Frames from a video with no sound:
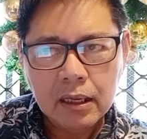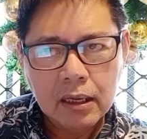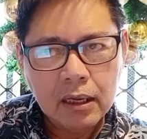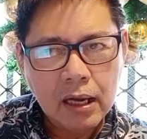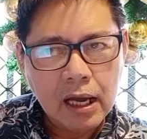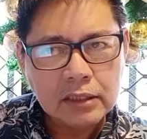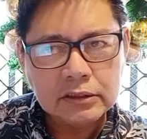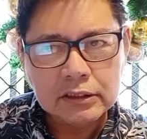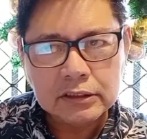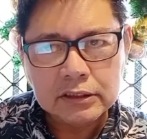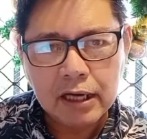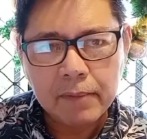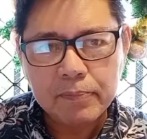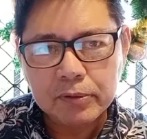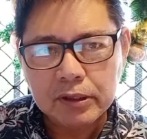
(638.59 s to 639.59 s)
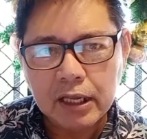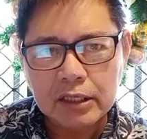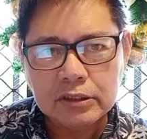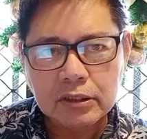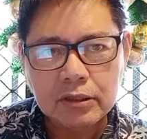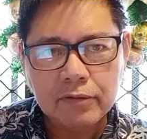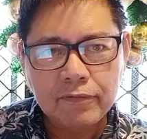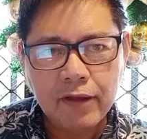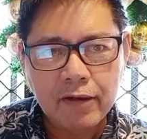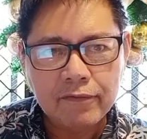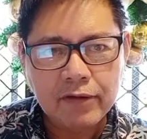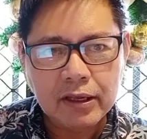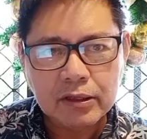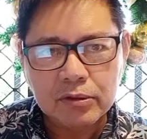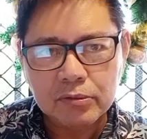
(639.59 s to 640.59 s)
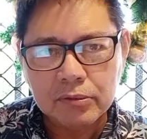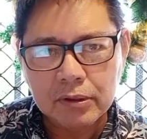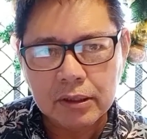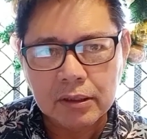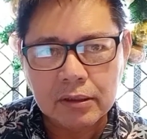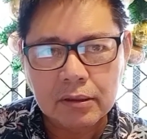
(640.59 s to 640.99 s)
has this reputation of having to